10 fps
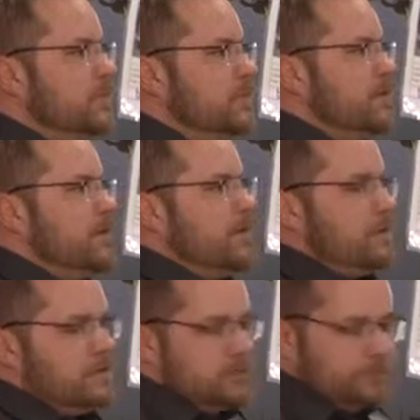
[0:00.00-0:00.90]
because of the wind
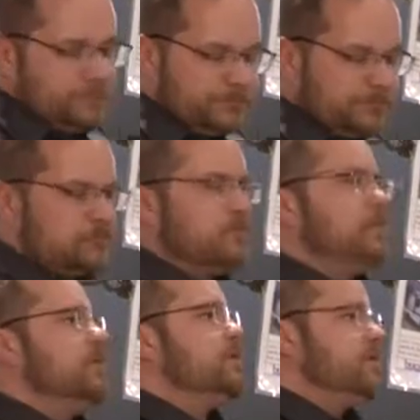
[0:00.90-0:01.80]
wind resistance
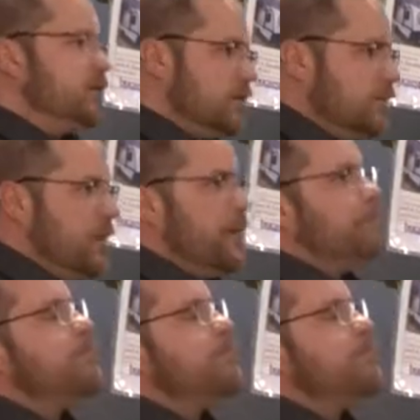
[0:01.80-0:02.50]
as well. You bet. So